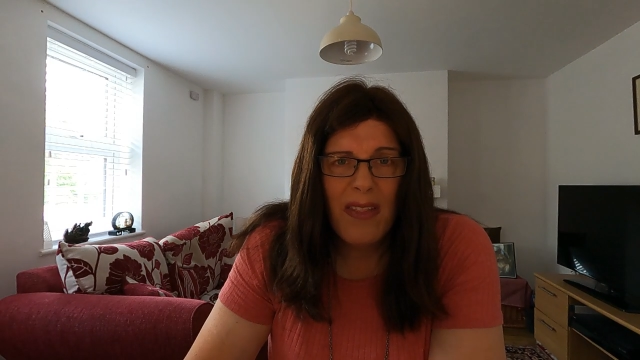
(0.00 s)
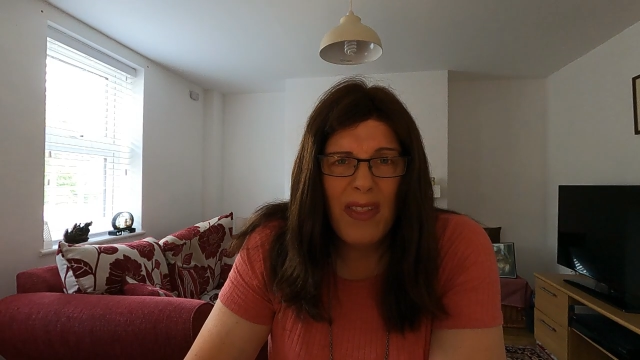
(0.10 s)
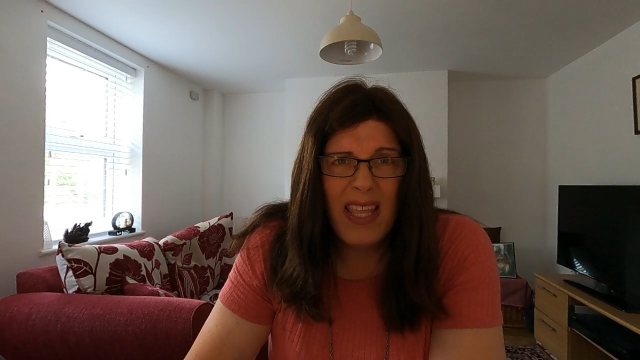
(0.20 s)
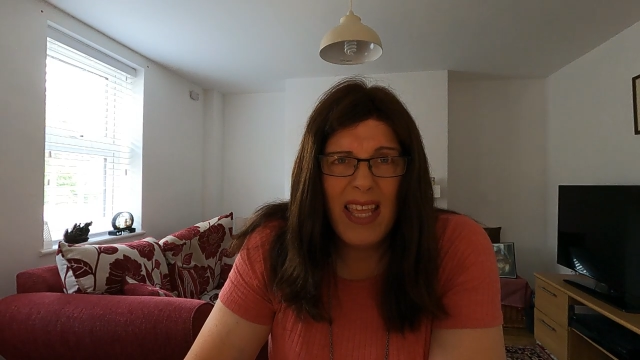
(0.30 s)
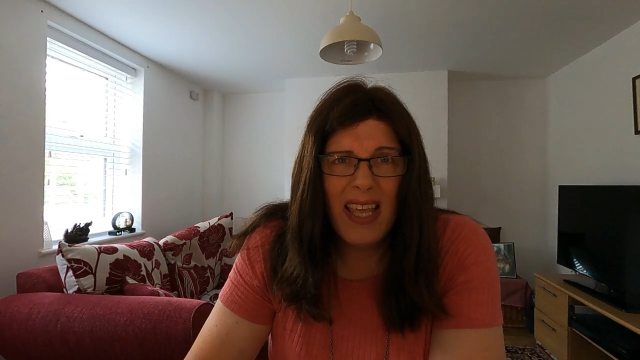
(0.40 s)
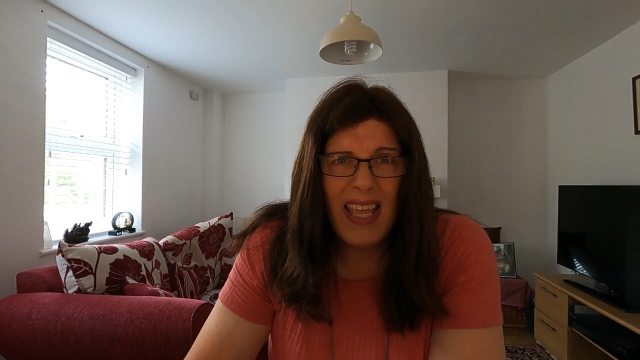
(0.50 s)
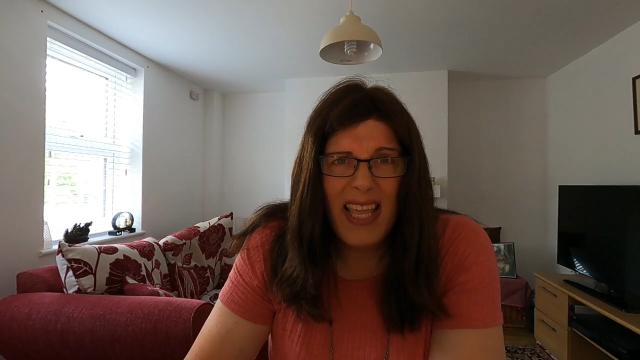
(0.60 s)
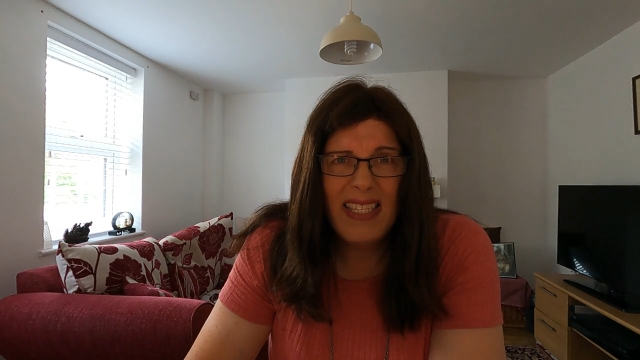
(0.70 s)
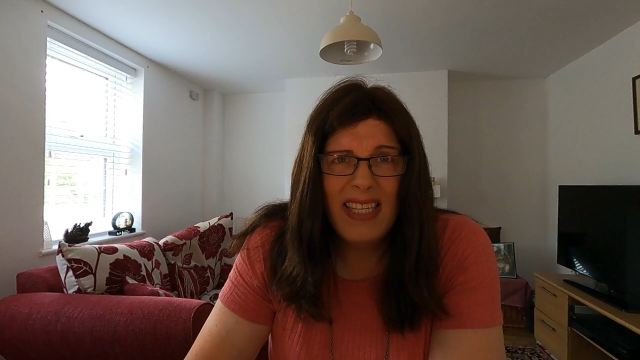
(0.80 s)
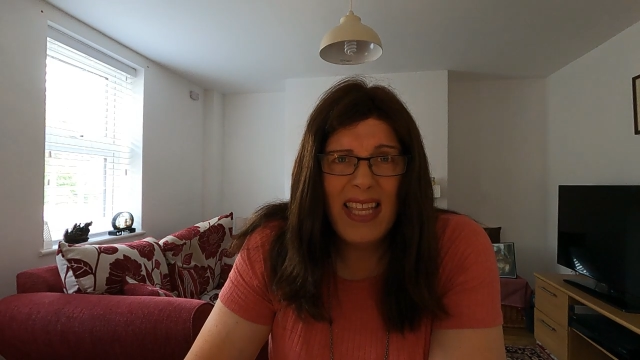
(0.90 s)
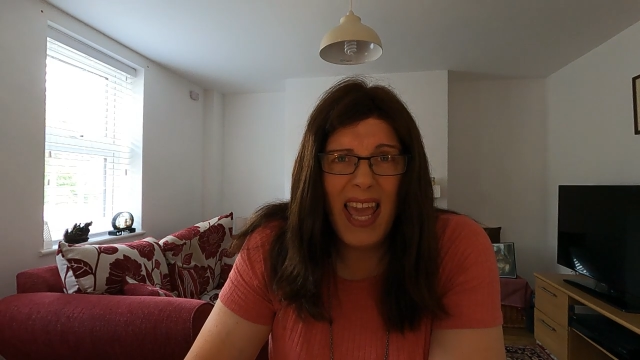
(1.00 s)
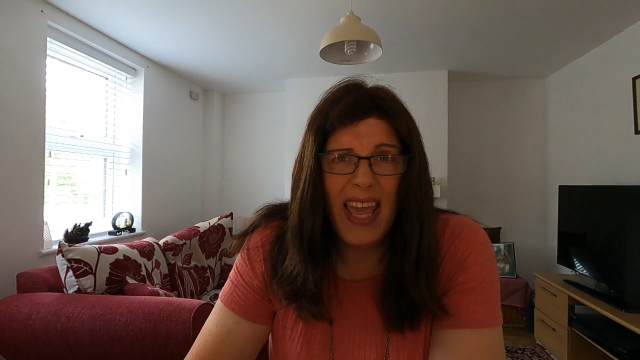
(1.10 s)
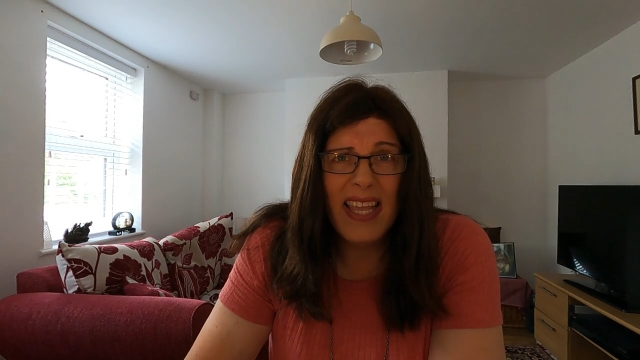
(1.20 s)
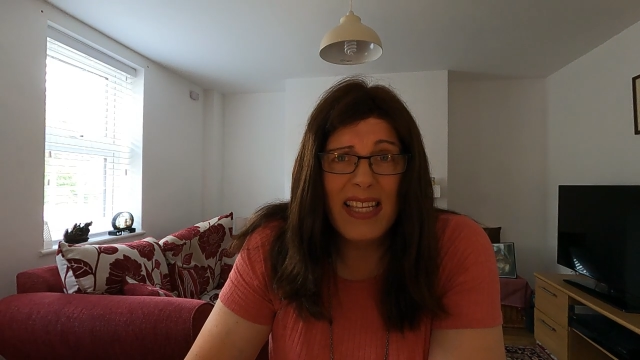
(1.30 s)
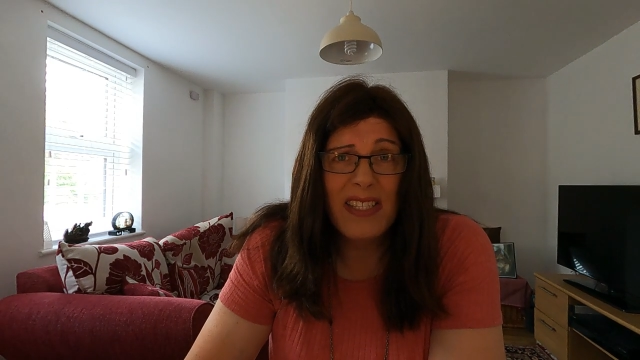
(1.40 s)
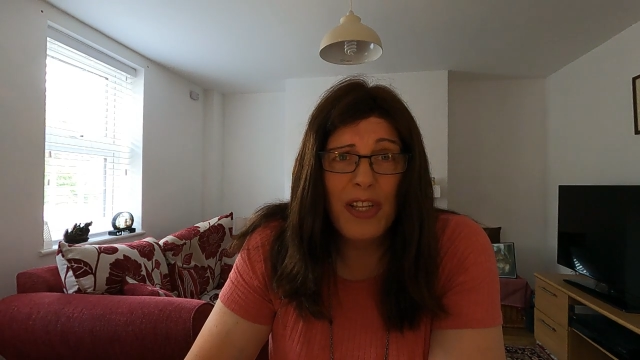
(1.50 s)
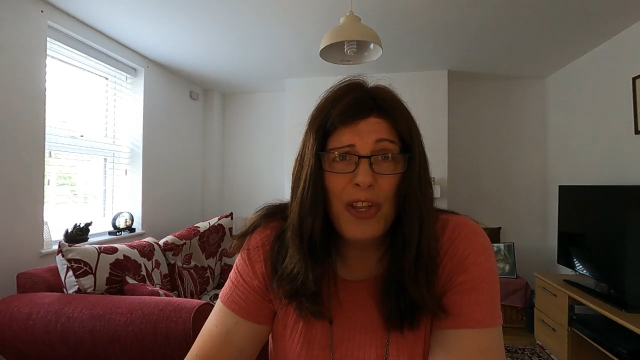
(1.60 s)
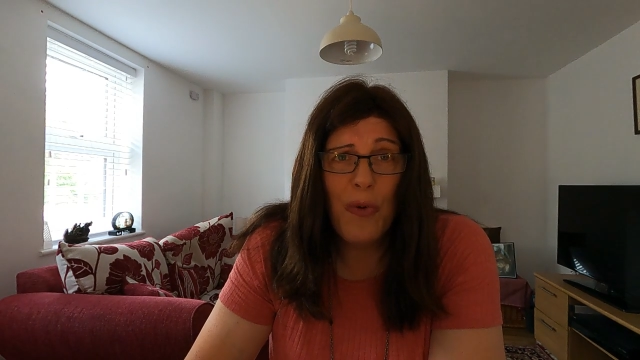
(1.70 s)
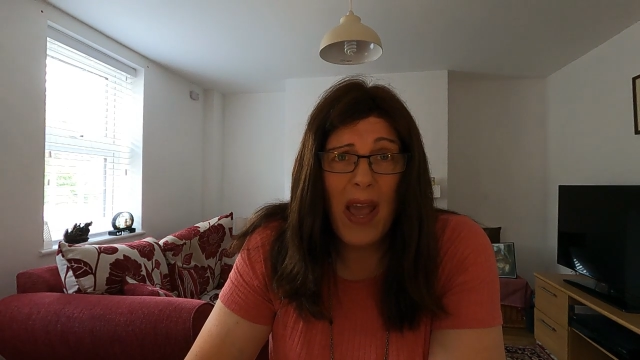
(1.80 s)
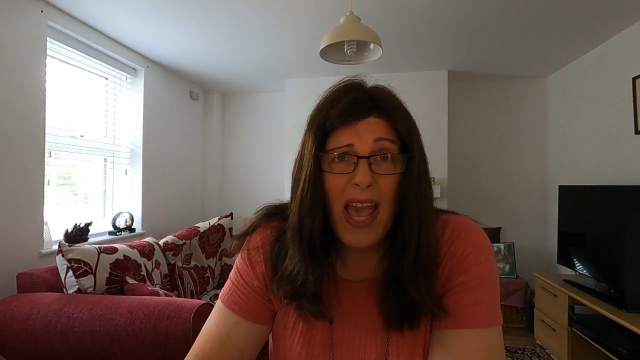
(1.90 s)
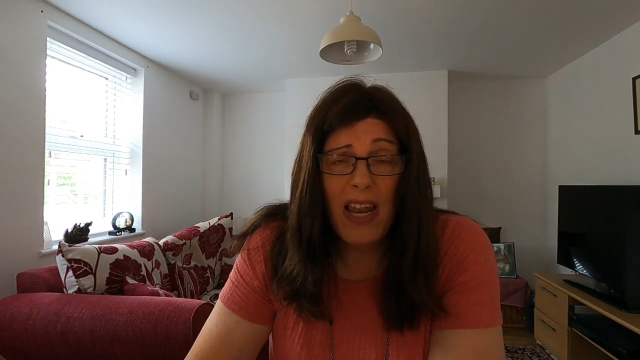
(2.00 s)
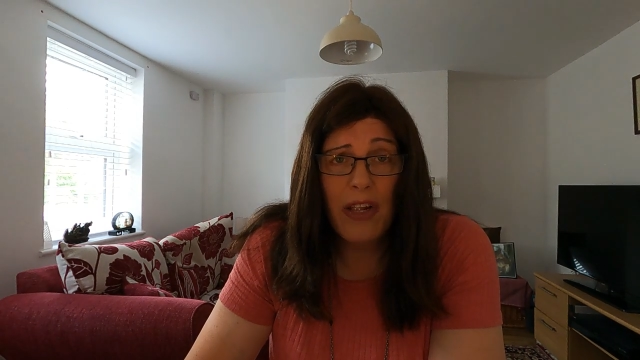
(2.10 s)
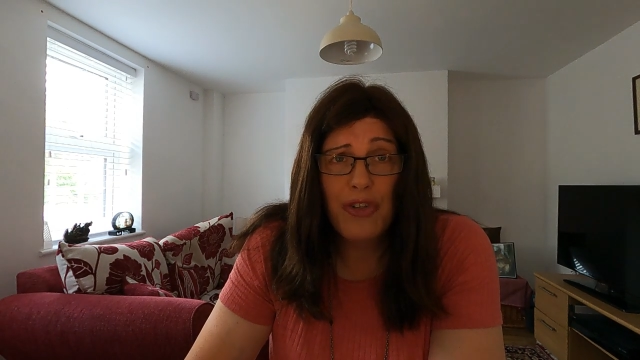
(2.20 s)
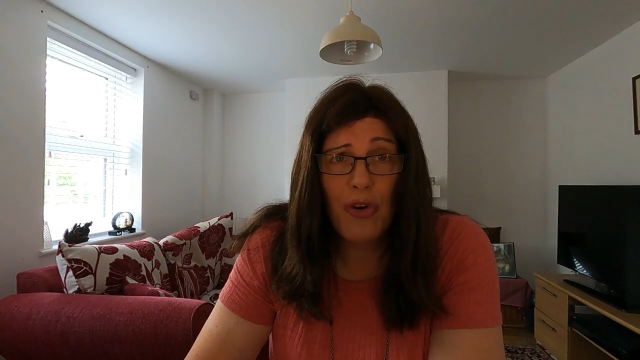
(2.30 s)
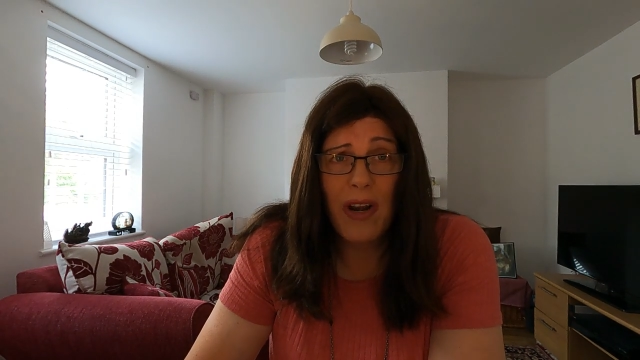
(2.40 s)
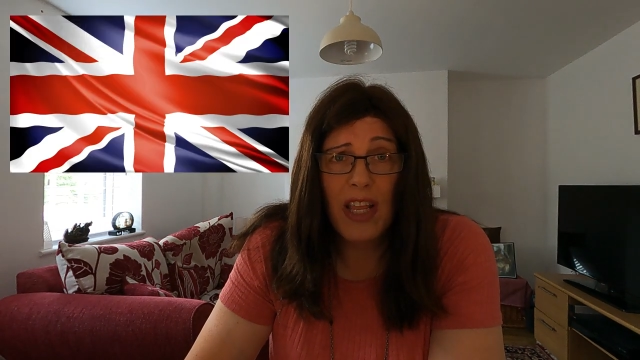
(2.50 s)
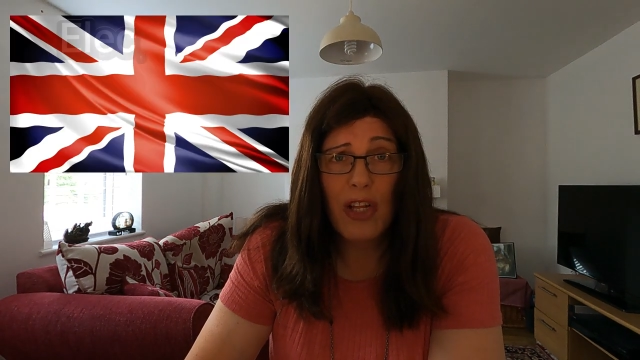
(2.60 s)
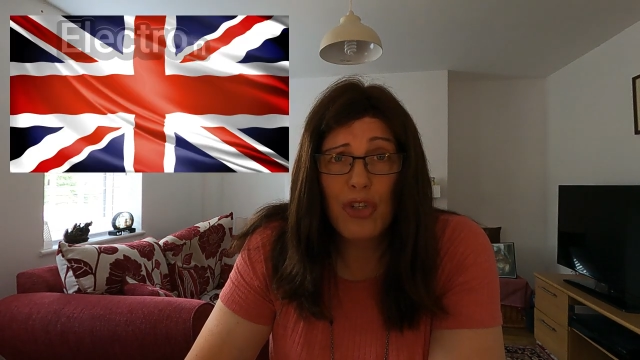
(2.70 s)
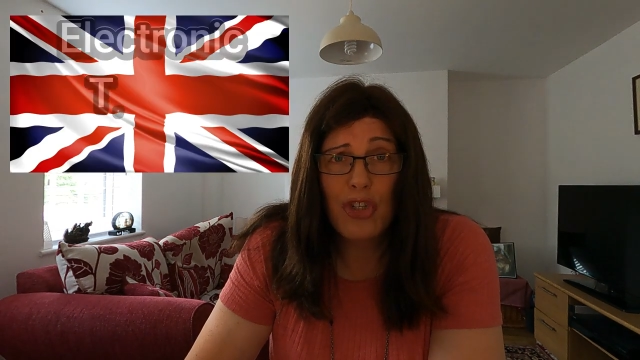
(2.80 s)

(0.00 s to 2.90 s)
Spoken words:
The ETA is the new electronic